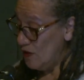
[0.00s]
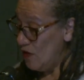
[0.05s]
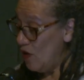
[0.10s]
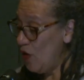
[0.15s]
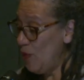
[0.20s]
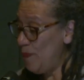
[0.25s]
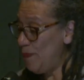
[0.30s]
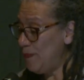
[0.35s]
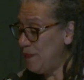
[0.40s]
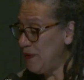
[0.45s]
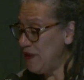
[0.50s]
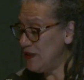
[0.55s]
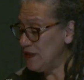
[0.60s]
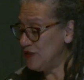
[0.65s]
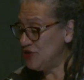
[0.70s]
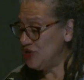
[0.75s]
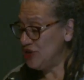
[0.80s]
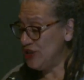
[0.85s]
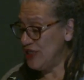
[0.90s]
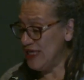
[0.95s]
a
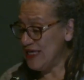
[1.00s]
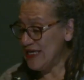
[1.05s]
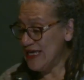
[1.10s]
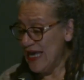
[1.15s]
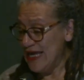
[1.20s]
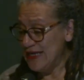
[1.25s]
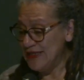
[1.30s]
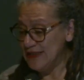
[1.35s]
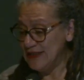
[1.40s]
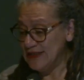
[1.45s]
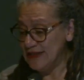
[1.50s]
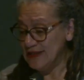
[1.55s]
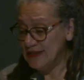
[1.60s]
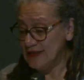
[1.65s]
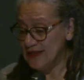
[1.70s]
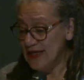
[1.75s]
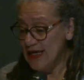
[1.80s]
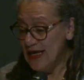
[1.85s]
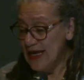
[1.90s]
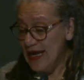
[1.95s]
PhD
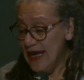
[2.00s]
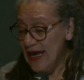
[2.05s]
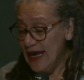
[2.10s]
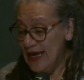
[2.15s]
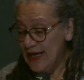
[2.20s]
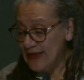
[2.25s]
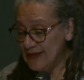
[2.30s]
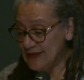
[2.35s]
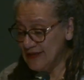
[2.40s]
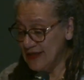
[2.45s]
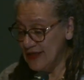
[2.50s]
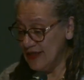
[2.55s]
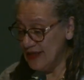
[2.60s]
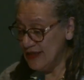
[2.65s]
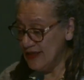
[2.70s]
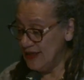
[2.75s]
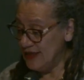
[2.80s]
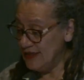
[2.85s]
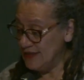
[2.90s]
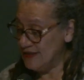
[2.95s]
candidate, as
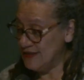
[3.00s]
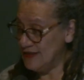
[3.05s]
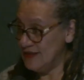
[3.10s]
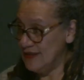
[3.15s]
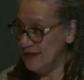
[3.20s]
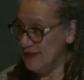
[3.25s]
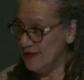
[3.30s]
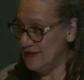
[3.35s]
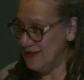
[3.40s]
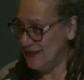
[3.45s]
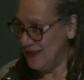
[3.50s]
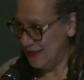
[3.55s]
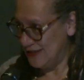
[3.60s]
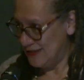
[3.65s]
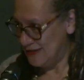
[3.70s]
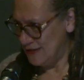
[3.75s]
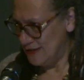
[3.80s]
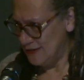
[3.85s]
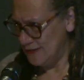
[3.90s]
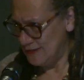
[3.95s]
his
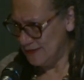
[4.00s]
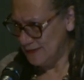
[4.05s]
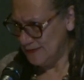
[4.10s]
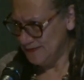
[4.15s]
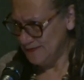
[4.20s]
assistant.